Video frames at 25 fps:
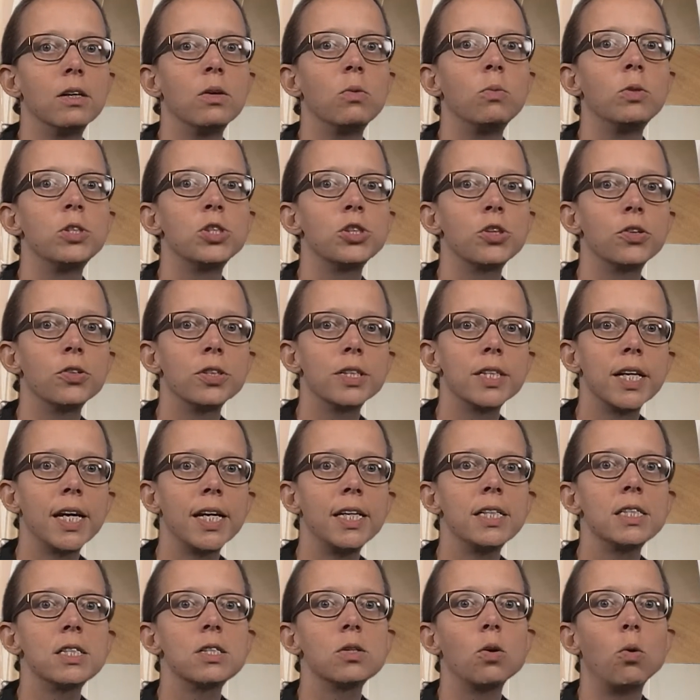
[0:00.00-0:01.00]
which
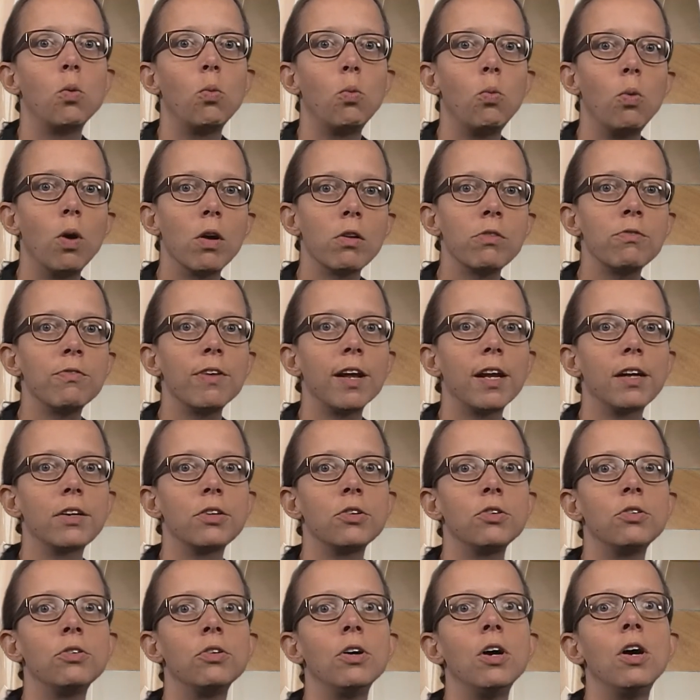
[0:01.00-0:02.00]
contains one
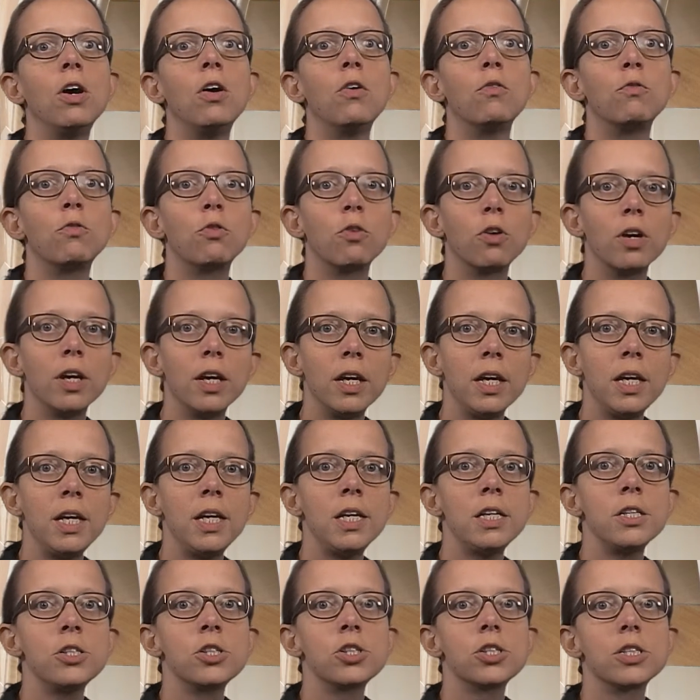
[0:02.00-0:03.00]
value for
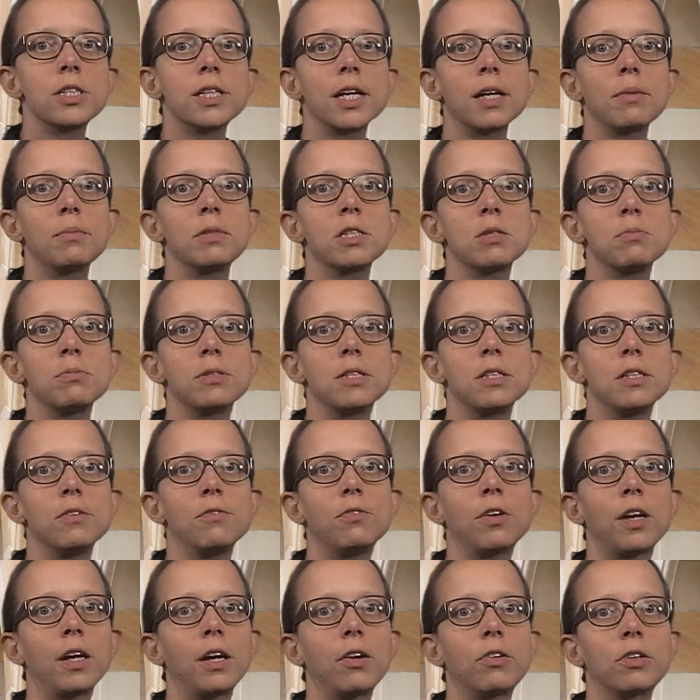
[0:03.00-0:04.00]
each
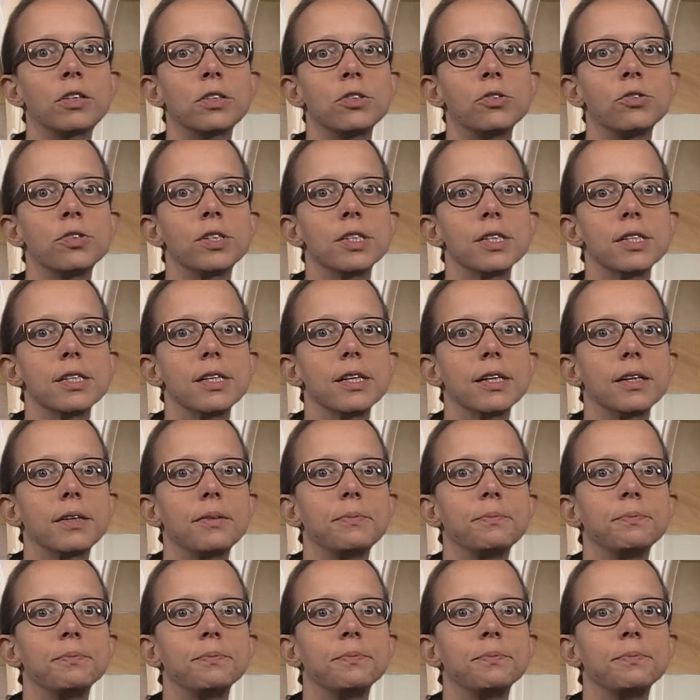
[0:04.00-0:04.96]
segment-specific characteristic.